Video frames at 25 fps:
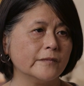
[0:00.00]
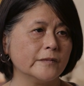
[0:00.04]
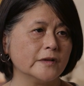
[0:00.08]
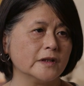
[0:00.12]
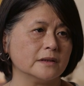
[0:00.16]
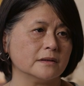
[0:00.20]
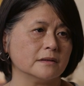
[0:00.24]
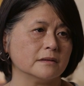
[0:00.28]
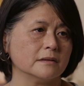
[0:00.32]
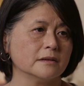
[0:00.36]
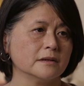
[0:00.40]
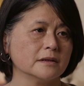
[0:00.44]

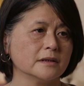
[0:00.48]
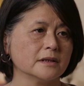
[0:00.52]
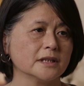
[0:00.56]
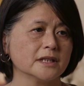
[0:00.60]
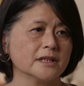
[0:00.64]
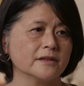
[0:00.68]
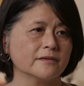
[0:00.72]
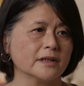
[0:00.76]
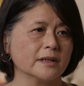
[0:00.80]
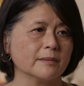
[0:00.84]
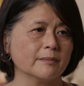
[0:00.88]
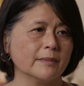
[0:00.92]
And
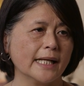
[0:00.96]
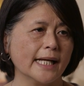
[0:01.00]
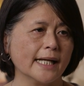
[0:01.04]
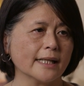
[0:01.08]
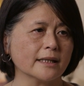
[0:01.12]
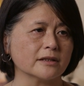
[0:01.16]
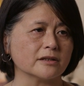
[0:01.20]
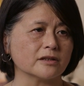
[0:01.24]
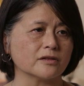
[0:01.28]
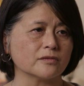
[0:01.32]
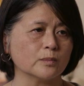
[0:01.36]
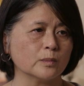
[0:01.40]
giving
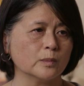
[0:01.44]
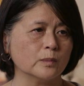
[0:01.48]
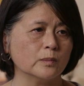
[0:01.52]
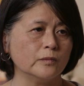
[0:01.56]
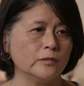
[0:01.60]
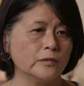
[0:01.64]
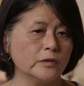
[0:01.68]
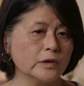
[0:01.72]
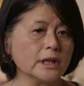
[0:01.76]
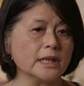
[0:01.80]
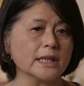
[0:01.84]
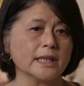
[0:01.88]
back is
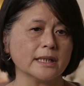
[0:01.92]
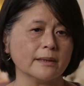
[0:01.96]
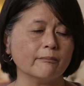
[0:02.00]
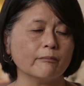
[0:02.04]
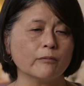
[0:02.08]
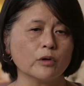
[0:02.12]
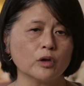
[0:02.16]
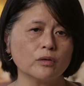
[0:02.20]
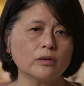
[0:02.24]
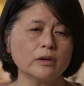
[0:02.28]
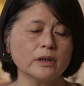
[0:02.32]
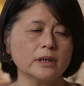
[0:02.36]
really
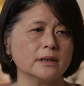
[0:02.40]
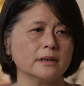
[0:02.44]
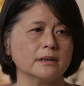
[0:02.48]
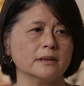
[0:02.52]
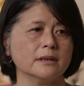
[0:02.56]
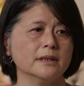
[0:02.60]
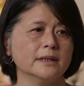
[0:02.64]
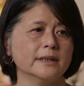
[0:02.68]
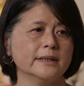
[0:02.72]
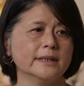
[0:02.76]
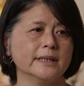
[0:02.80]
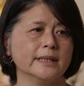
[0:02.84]

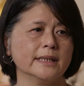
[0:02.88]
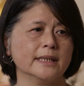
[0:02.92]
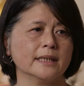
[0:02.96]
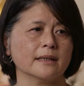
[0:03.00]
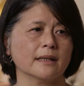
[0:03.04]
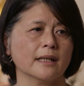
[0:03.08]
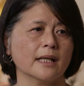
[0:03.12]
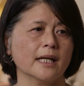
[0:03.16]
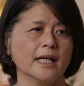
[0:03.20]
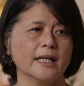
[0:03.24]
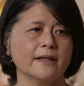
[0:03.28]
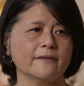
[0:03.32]
important
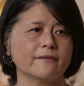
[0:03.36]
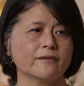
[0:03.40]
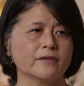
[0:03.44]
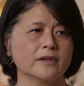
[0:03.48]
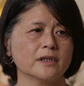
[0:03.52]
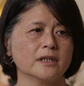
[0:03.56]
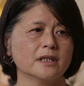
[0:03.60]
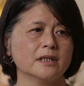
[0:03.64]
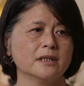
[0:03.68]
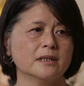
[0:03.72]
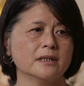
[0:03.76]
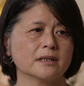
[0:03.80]
in life,
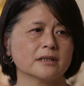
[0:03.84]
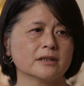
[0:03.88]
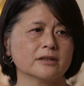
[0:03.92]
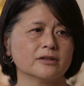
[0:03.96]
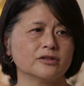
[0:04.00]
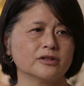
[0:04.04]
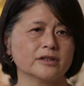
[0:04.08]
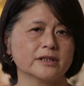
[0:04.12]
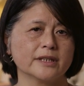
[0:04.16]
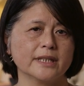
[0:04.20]
because you